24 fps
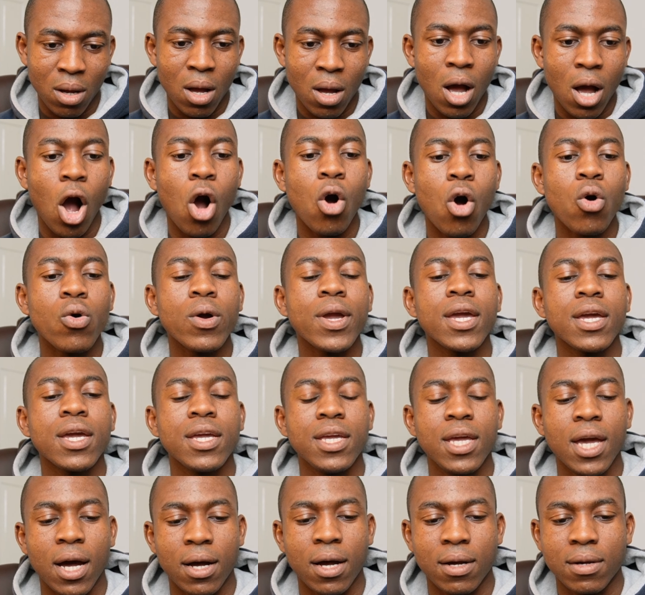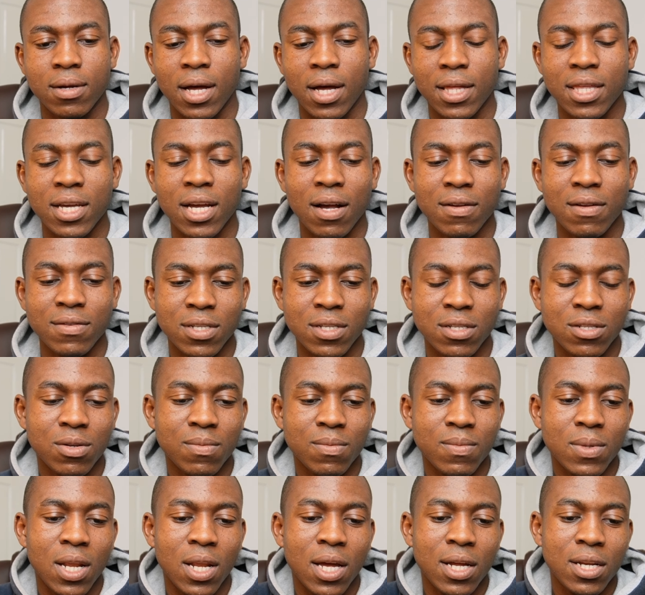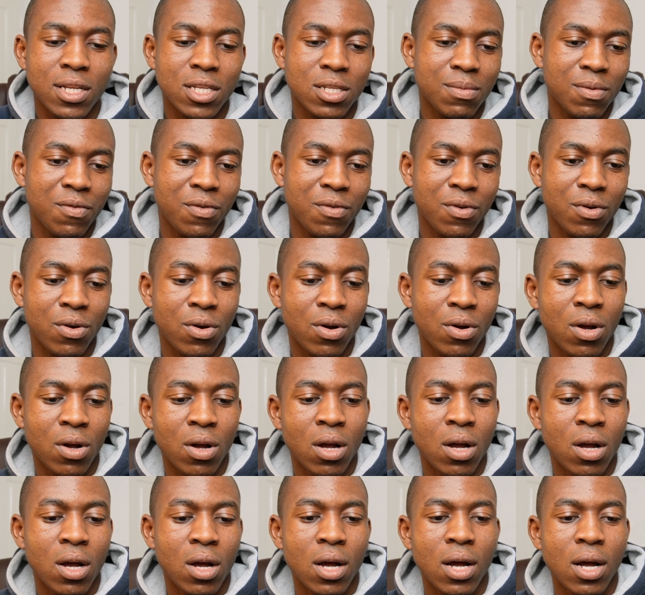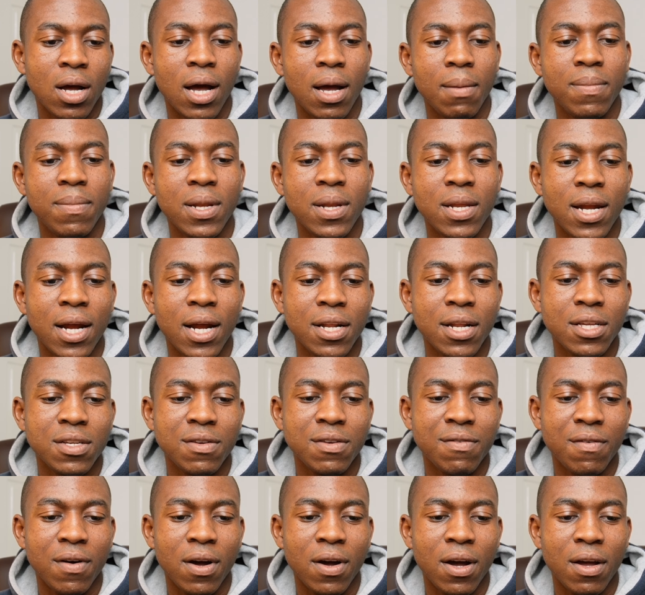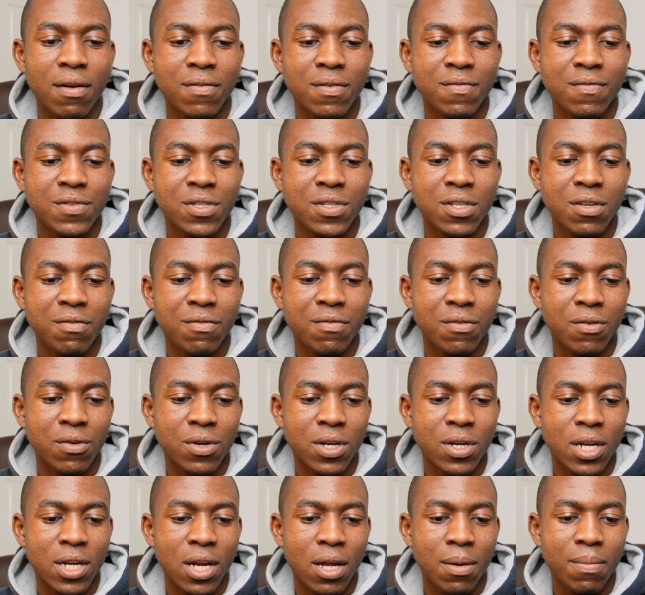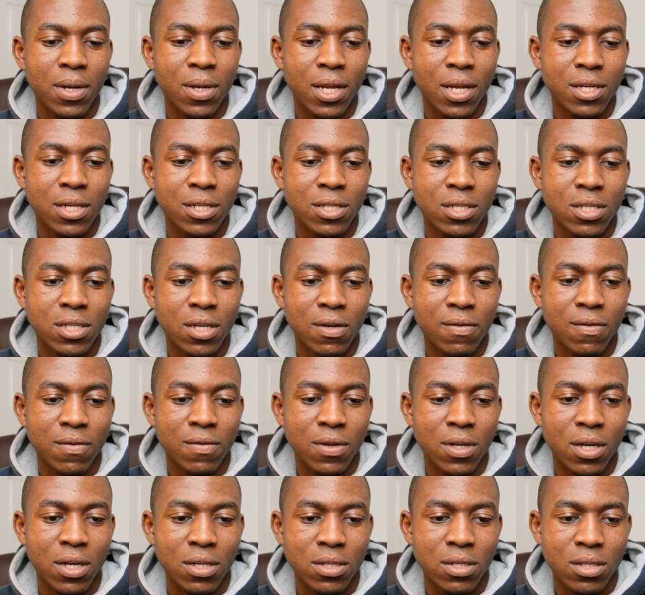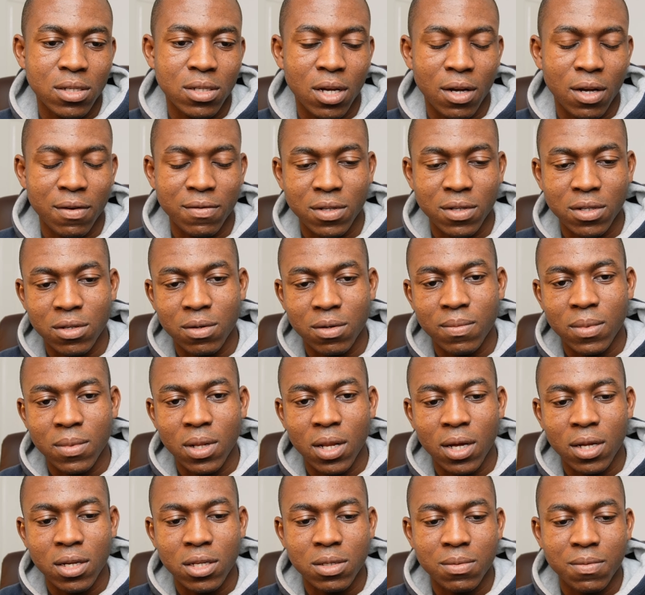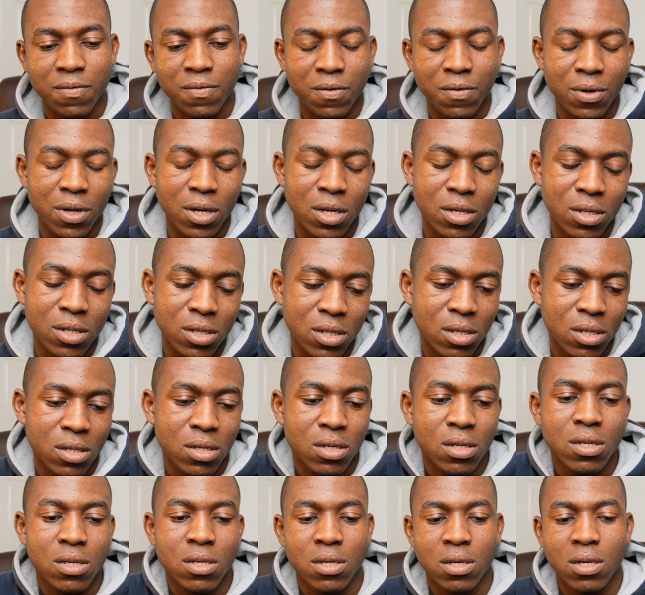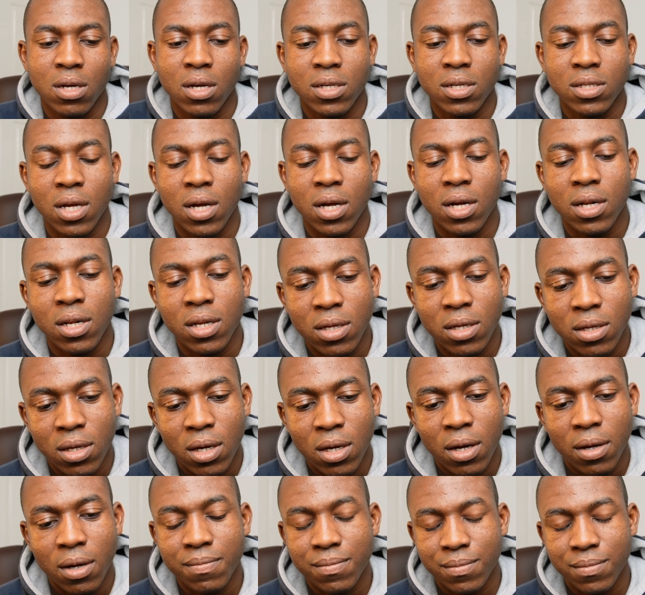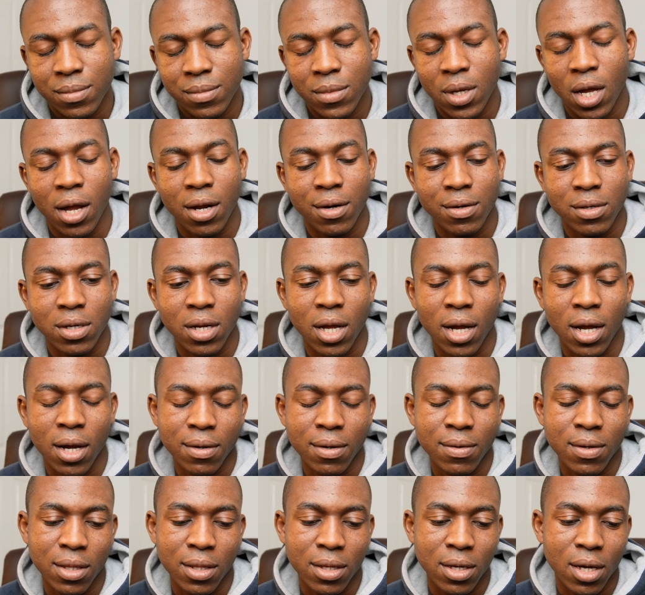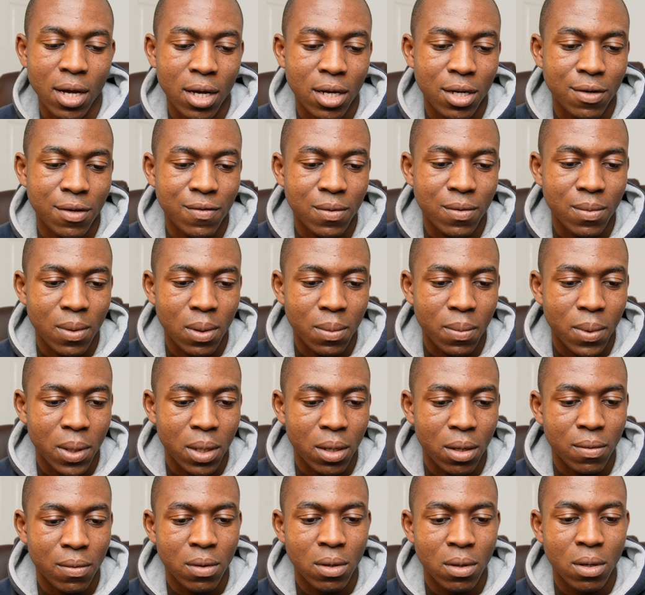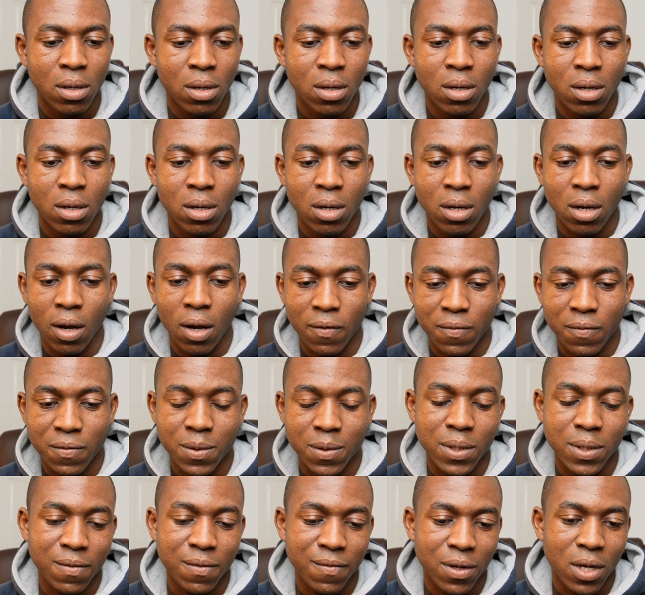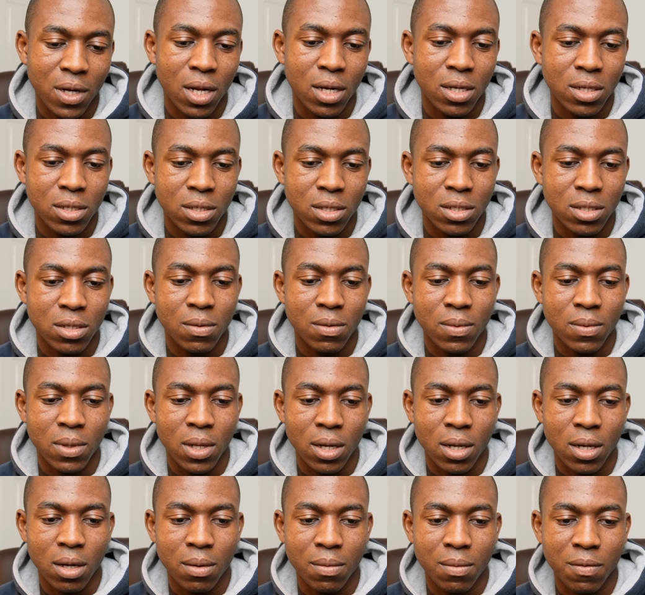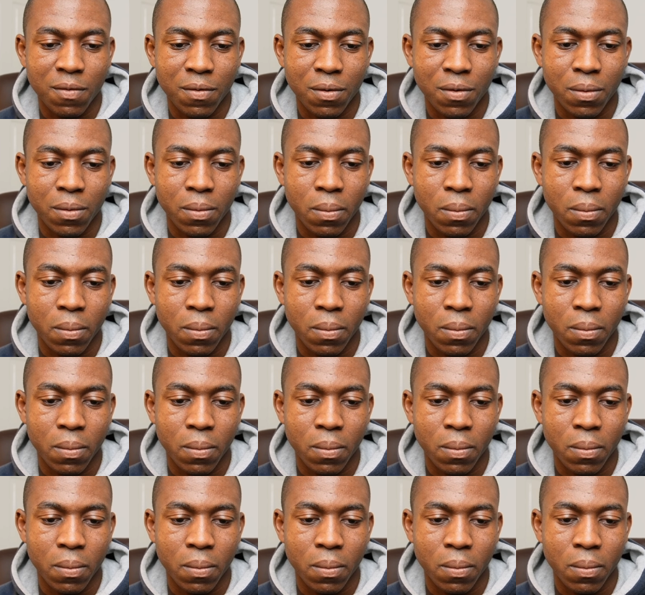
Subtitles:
Okay, yeah, I think I've seen something like this before. I play knight h5, if g4, then I play knight g7. Yes, I've seen something like this before. Yes, exactly. Yeah, I think I can remember now. I've specifically seen something like that before.